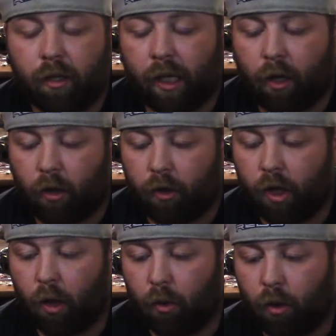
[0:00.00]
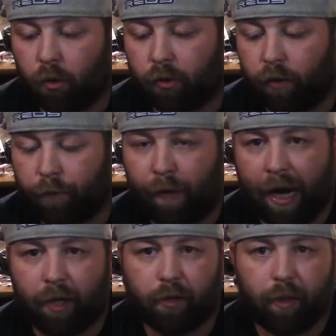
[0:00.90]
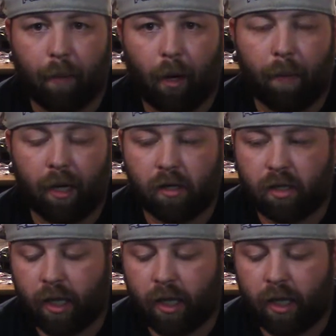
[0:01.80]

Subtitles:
They are no longer the factory ball bearings.